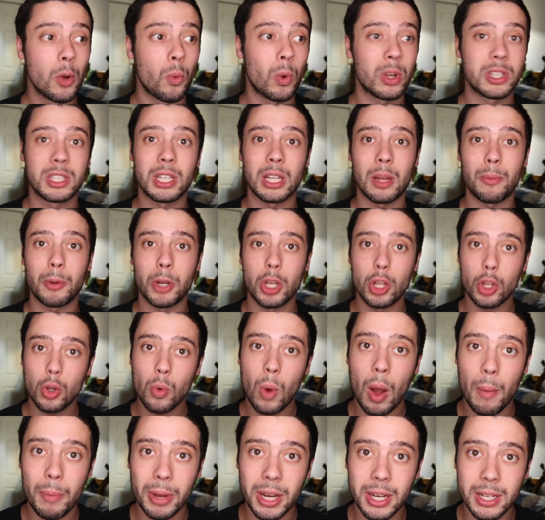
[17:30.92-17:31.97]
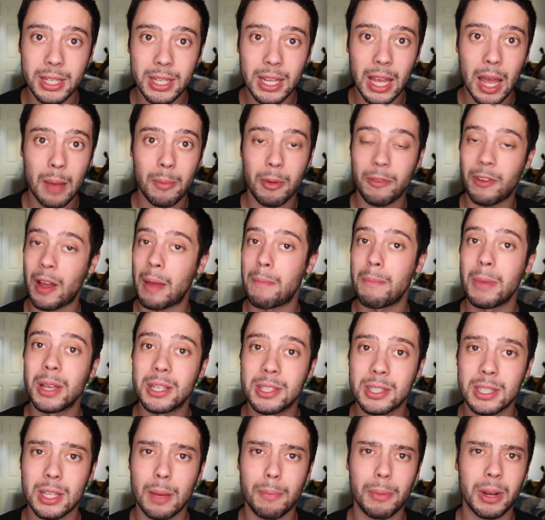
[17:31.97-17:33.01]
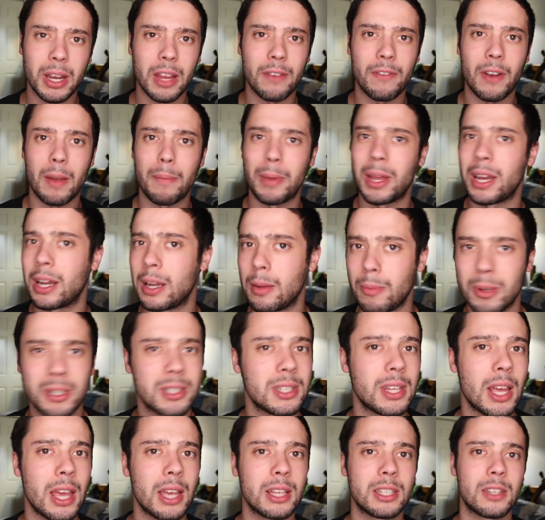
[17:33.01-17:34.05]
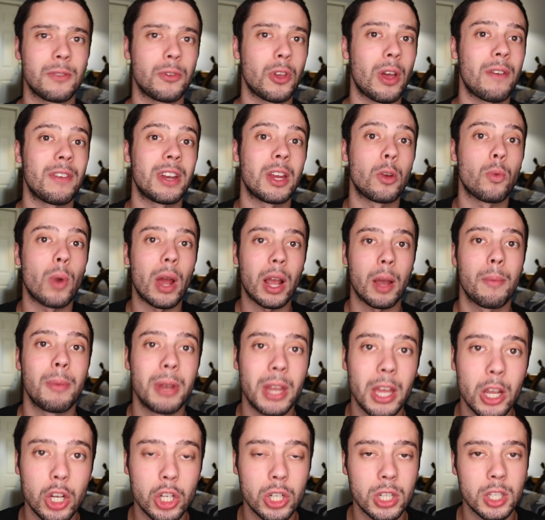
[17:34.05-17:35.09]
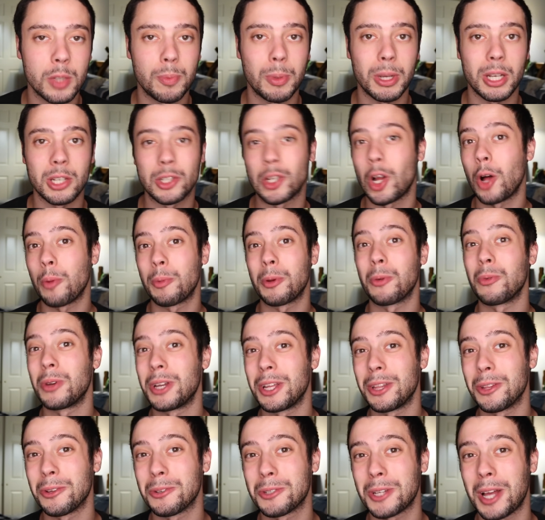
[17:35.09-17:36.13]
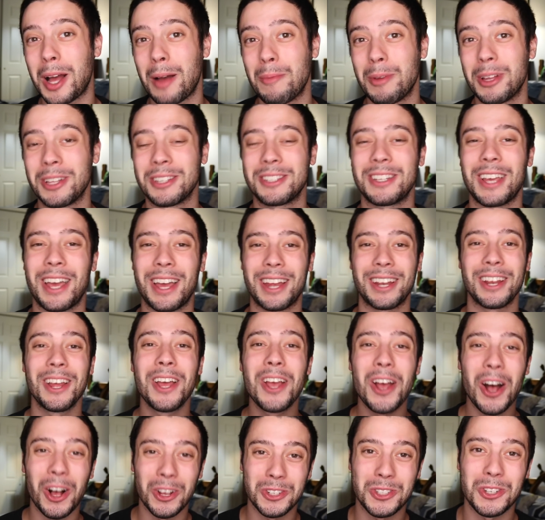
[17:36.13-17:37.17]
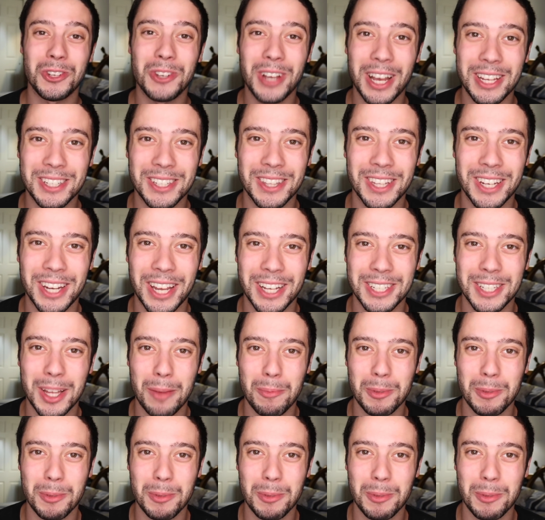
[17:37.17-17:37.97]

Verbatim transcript: what celebrity you want me to DM if I missed somebody, if I made any mistakes, if you have any recommendations, because I'll be reading those comments, and I'll see you guys in the next